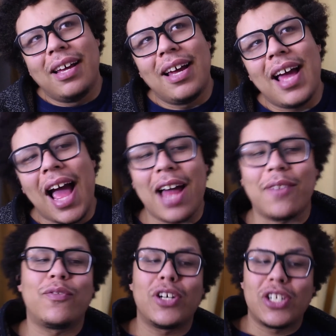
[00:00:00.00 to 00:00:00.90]
at
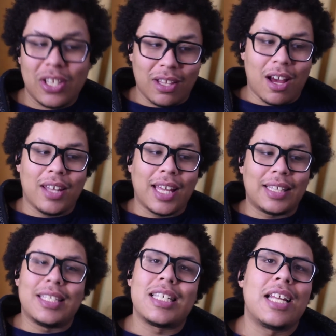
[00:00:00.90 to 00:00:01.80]
first thought, like, it's
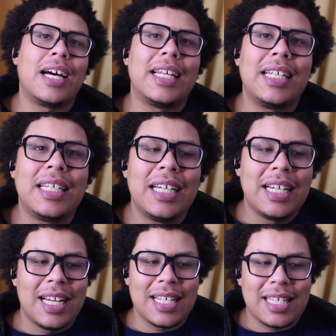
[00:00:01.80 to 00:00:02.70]
not,
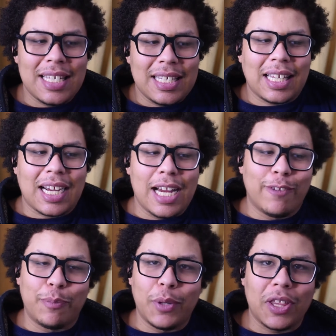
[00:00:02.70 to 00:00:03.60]
this isn't the kind of
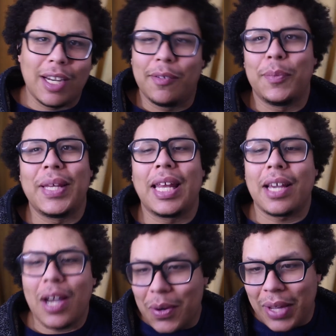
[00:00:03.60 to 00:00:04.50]
book that I would be like, oh
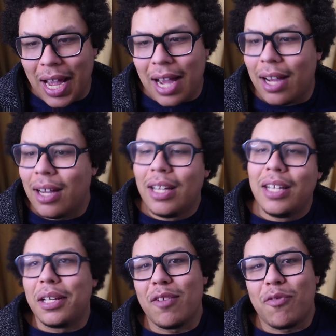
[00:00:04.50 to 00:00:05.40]
yeah,
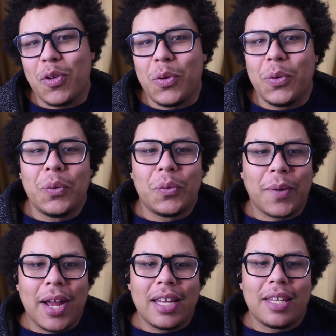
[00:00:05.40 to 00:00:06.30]
if you
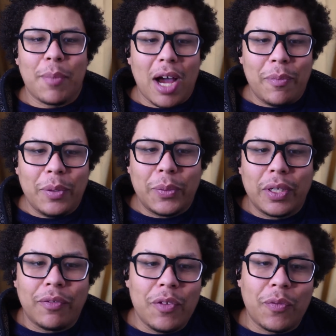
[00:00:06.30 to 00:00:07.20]
read The Poppy War, if
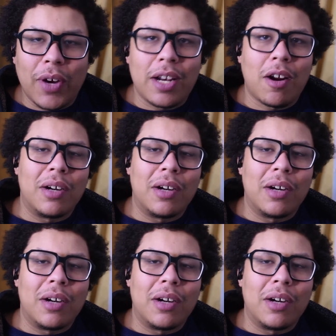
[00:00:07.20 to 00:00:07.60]
you've read R.F.